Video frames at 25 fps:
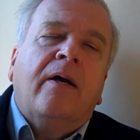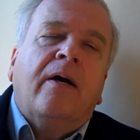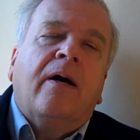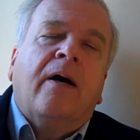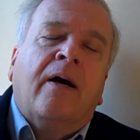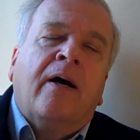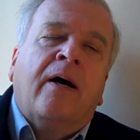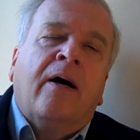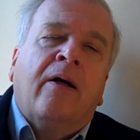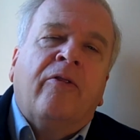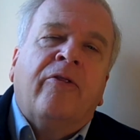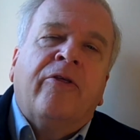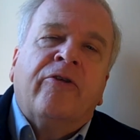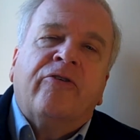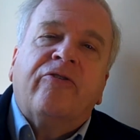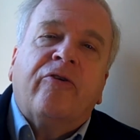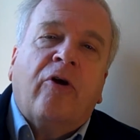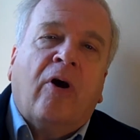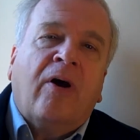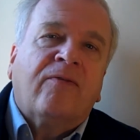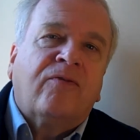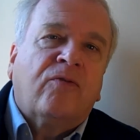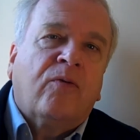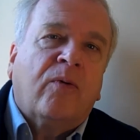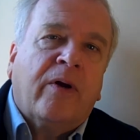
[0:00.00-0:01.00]
The
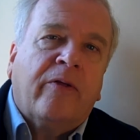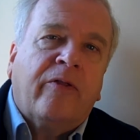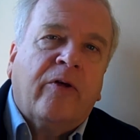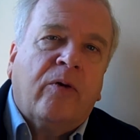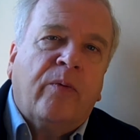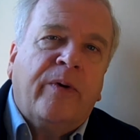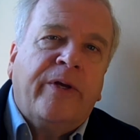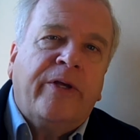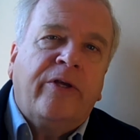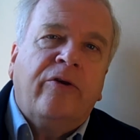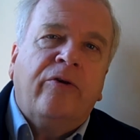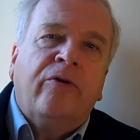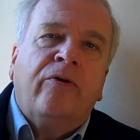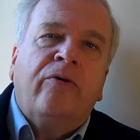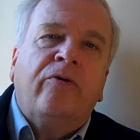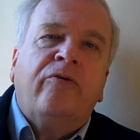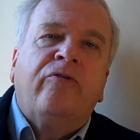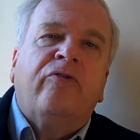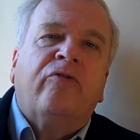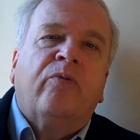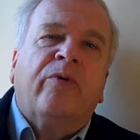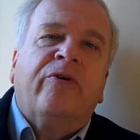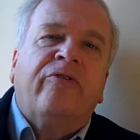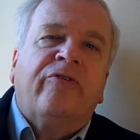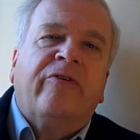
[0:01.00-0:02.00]
software that we
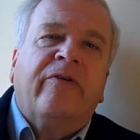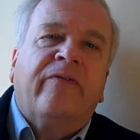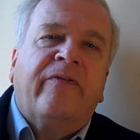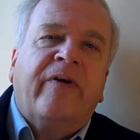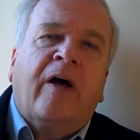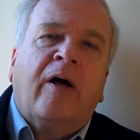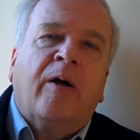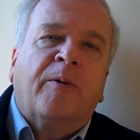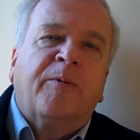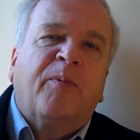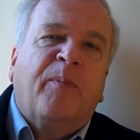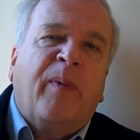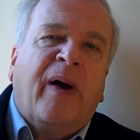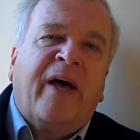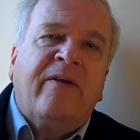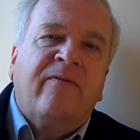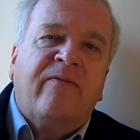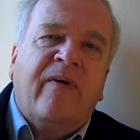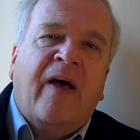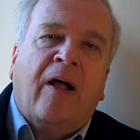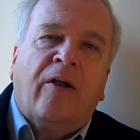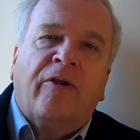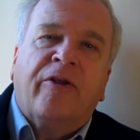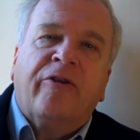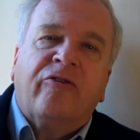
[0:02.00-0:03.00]
use was developed by
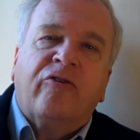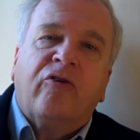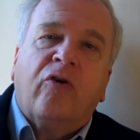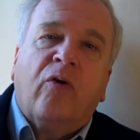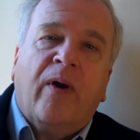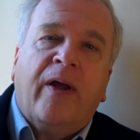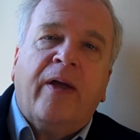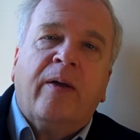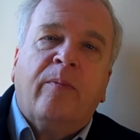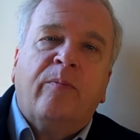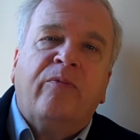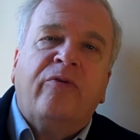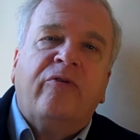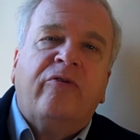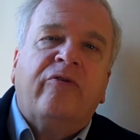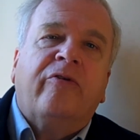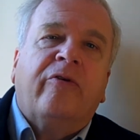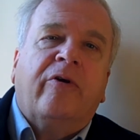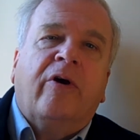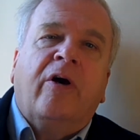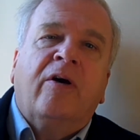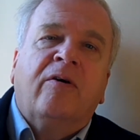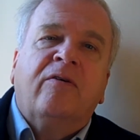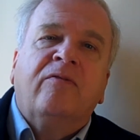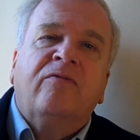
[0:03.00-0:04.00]
Valdis Krebs
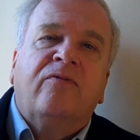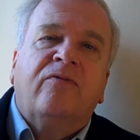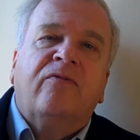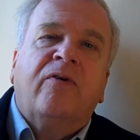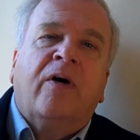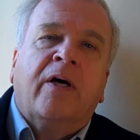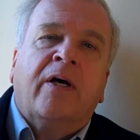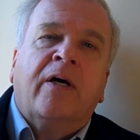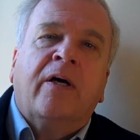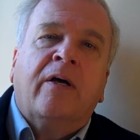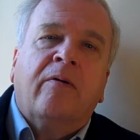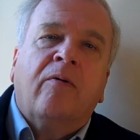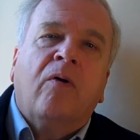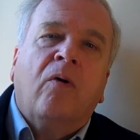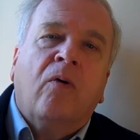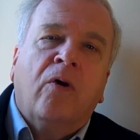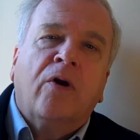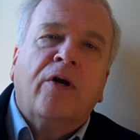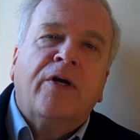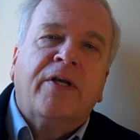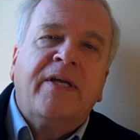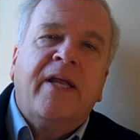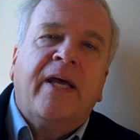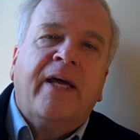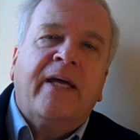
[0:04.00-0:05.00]
of
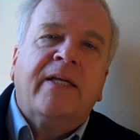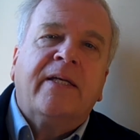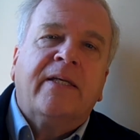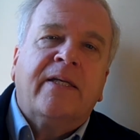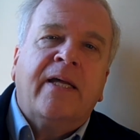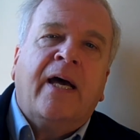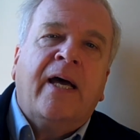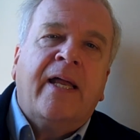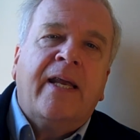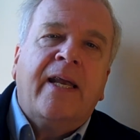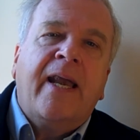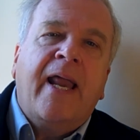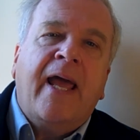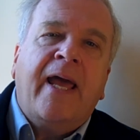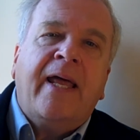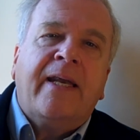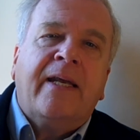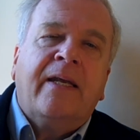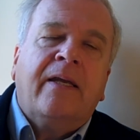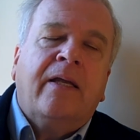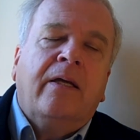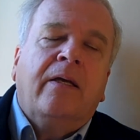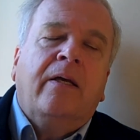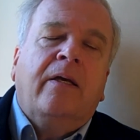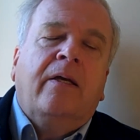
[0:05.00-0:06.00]

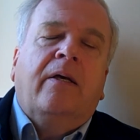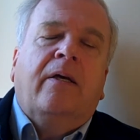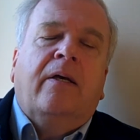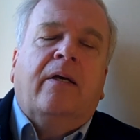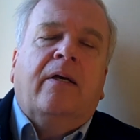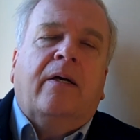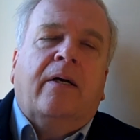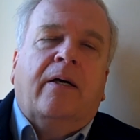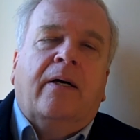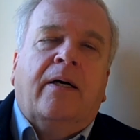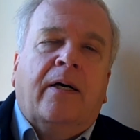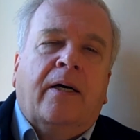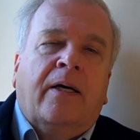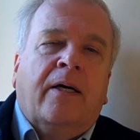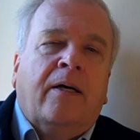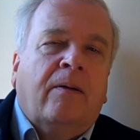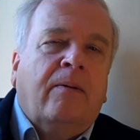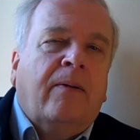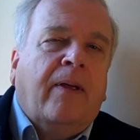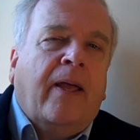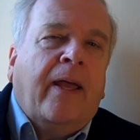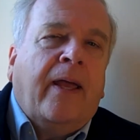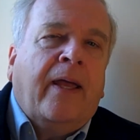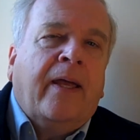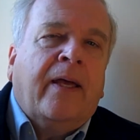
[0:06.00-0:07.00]
orgnet.net,
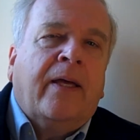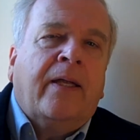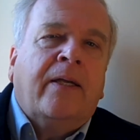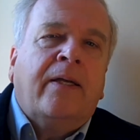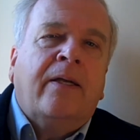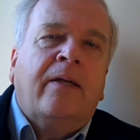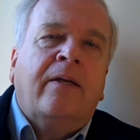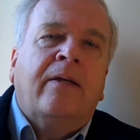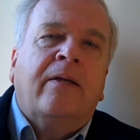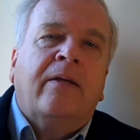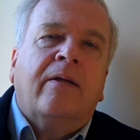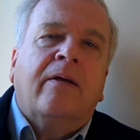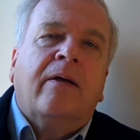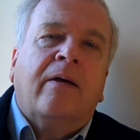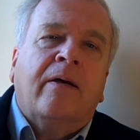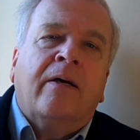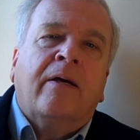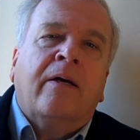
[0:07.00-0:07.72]
and